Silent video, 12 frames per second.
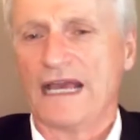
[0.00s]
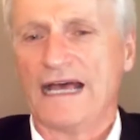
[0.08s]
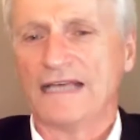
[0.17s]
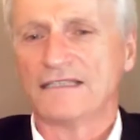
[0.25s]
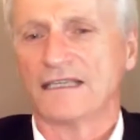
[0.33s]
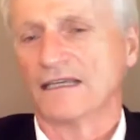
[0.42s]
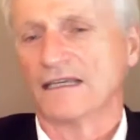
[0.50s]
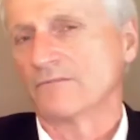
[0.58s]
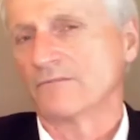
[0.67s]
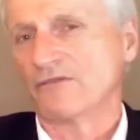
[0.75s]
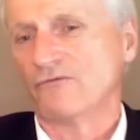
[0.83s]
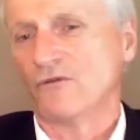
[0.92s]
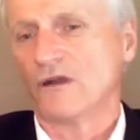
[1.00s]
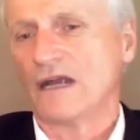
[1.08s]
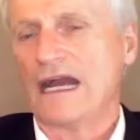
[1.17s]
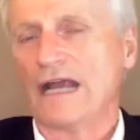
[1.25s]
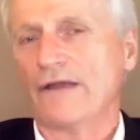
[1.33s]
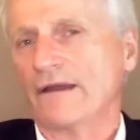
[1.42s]
asking before
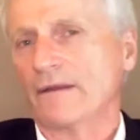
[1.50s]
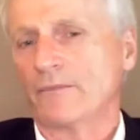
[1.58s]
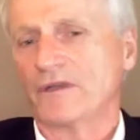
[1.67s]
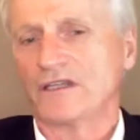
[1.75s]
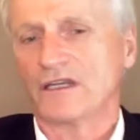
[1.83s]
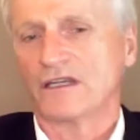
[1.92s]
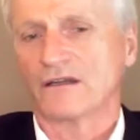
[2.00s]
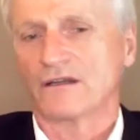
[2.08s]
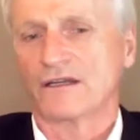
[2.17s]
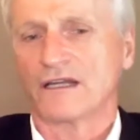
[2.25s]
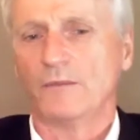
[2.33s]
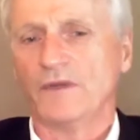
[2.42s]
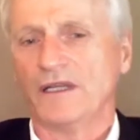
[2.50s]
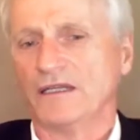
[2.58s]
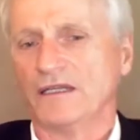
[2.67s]
hiring a particular company